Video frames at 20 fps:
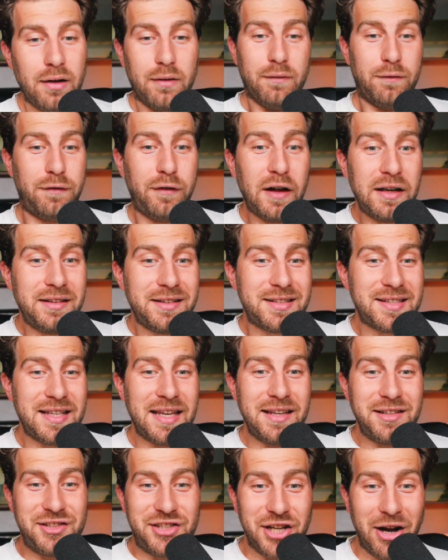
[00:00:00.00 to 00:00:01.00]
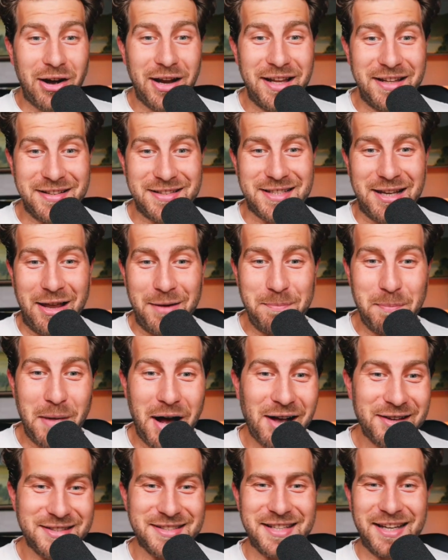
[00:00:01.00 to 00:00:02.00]
Fun to see giants like
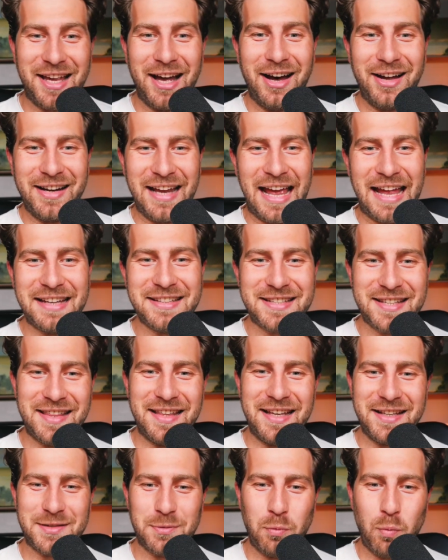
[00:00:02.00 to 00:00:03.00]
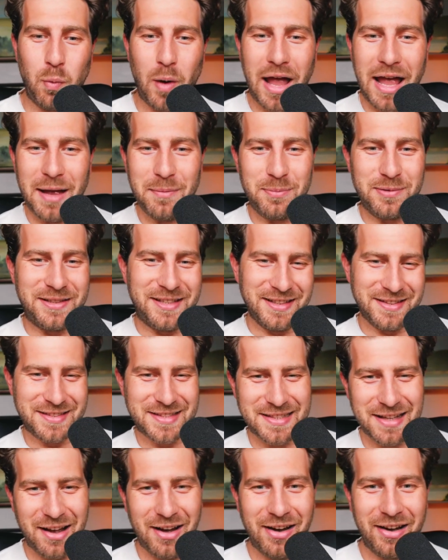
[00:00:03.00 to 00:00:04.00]
Mastercard enter this web
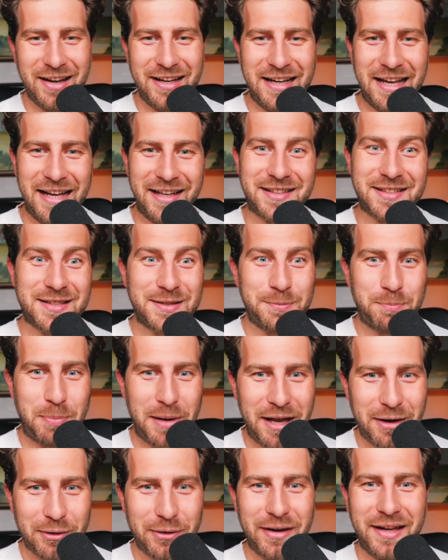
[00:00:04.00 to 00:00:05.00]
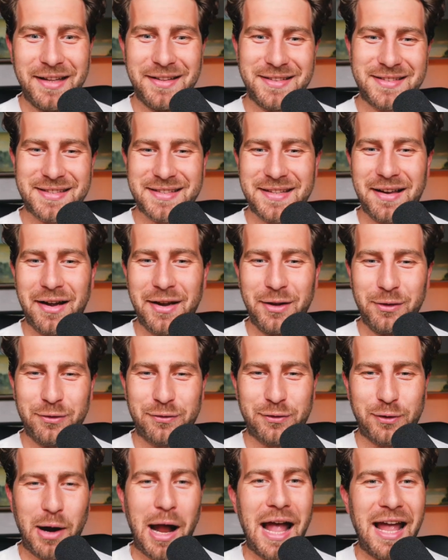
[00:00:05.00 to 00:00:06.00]
design experience style
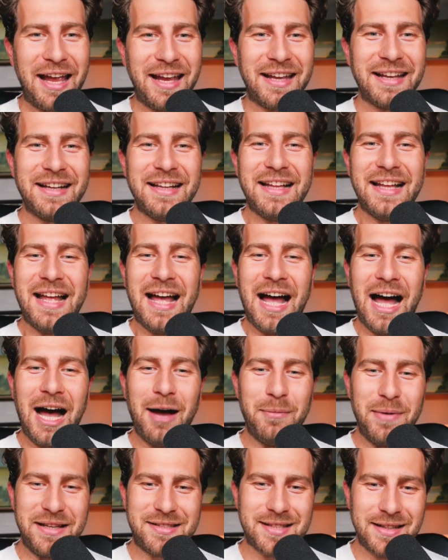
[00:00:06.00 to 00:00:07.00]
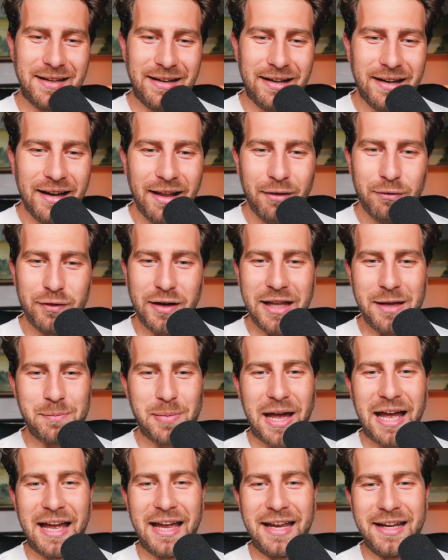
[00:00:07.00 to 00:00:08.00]
fray. It's a lovely
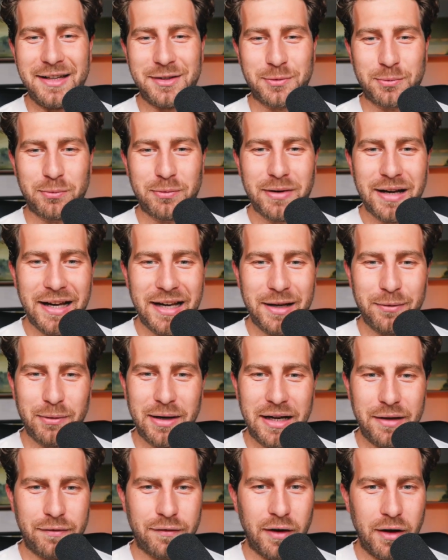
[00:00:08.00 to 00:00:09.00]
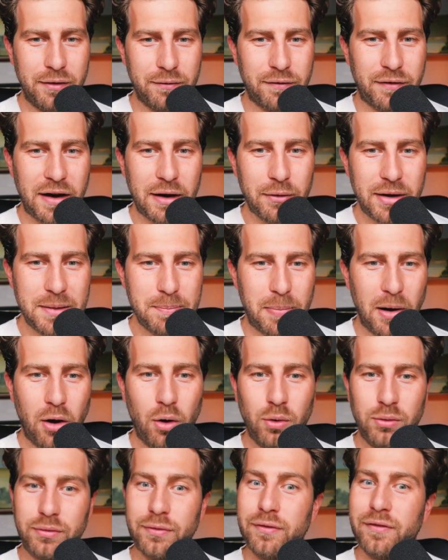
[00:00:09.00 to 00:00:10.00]
page, really, really fun, very
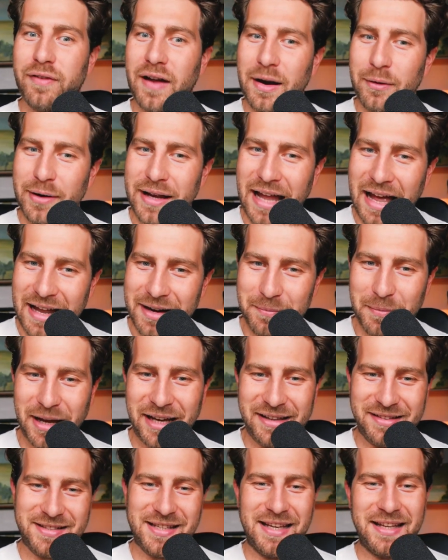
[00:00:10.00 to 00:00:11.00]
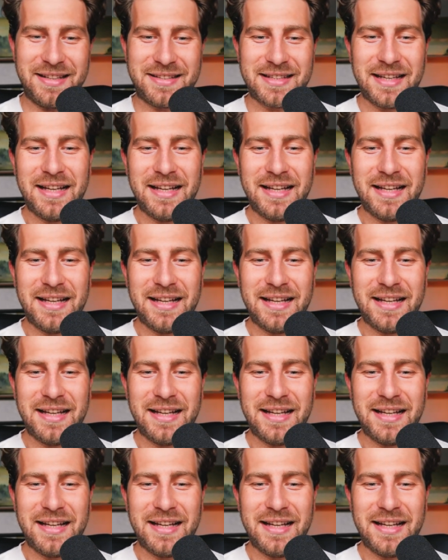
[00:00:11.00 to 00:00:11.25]
bold, very animated.